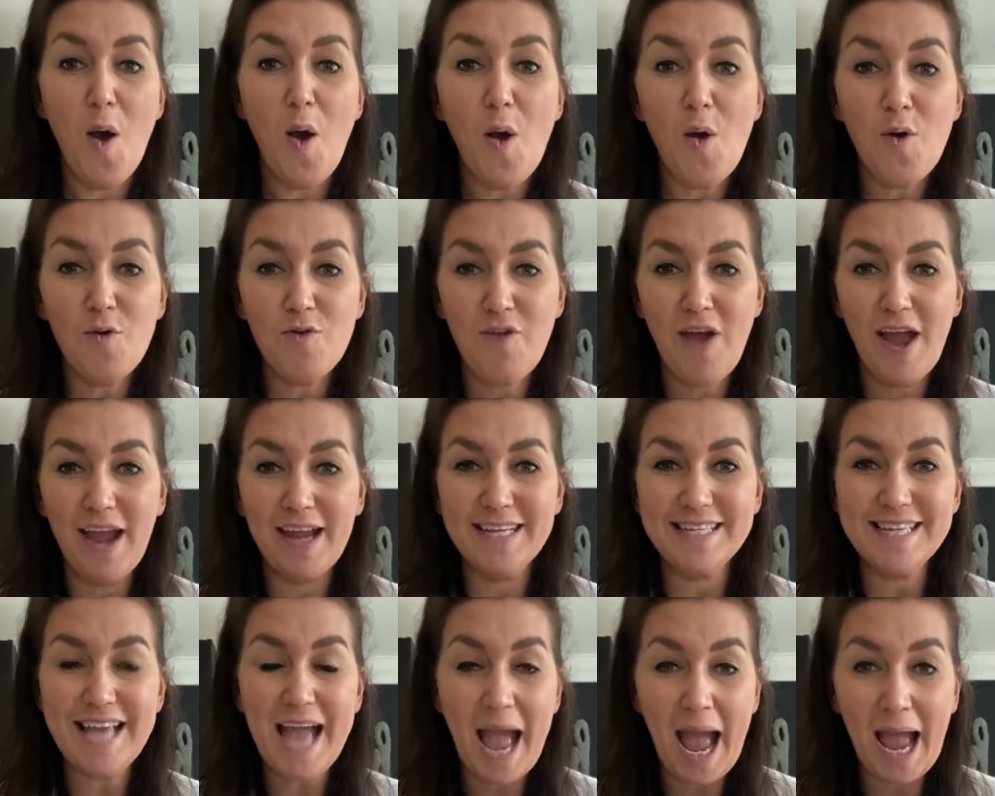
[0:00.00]
All
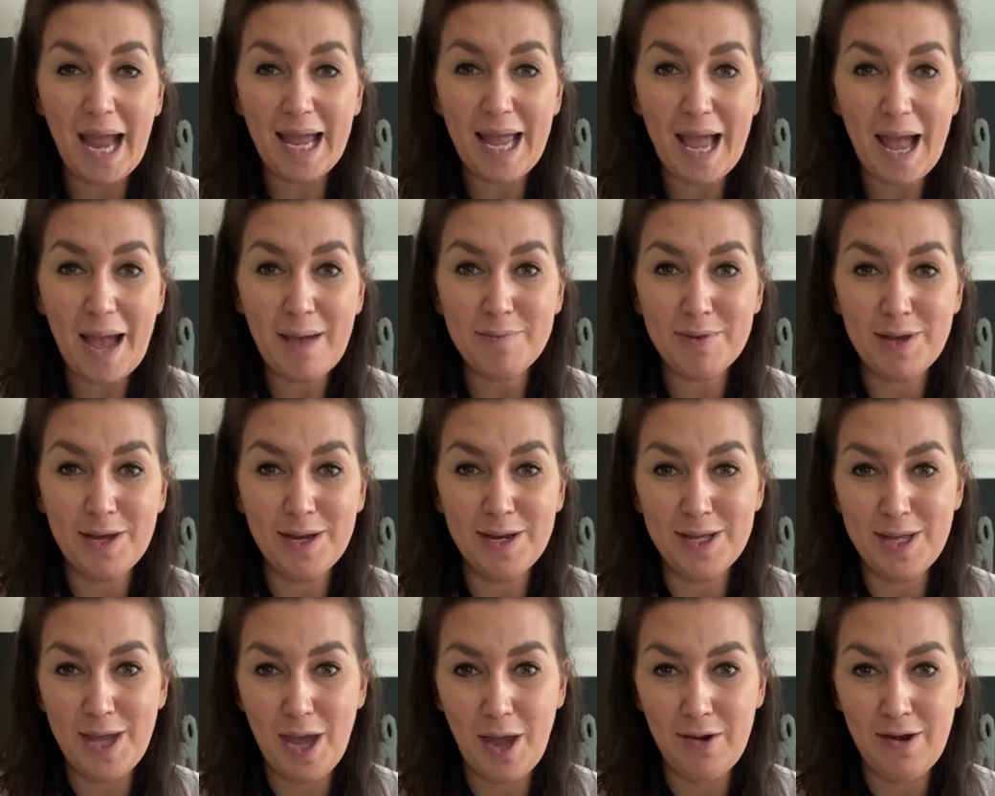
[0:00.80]
right, I am
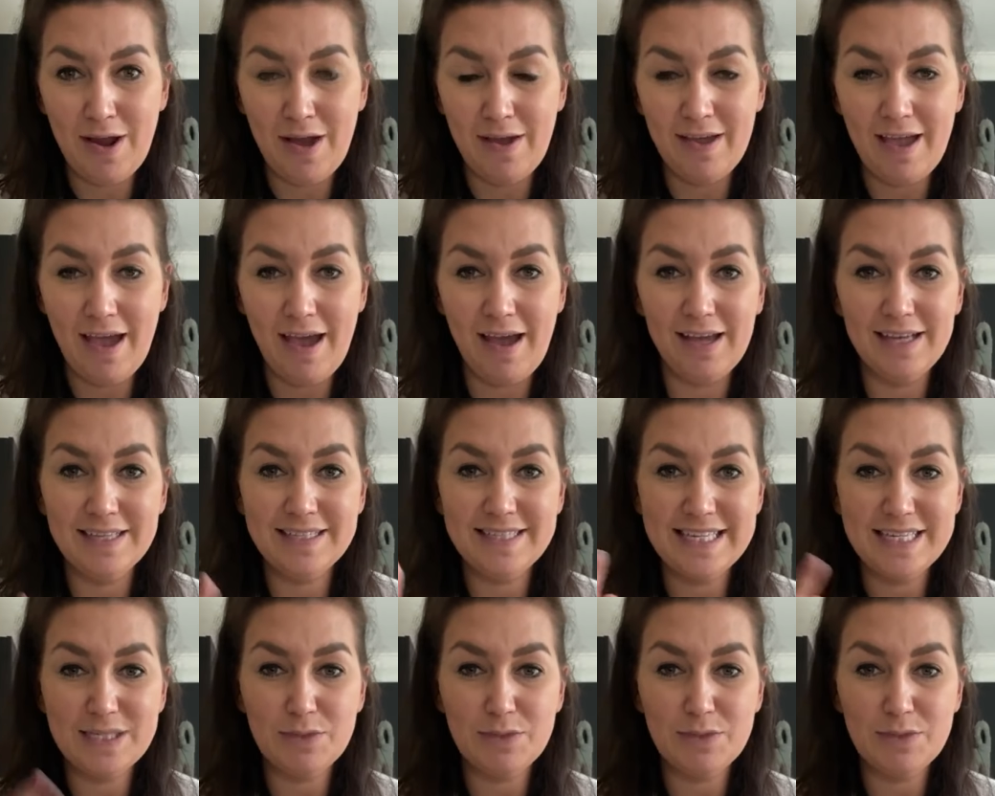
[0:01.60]
going to go now, guys.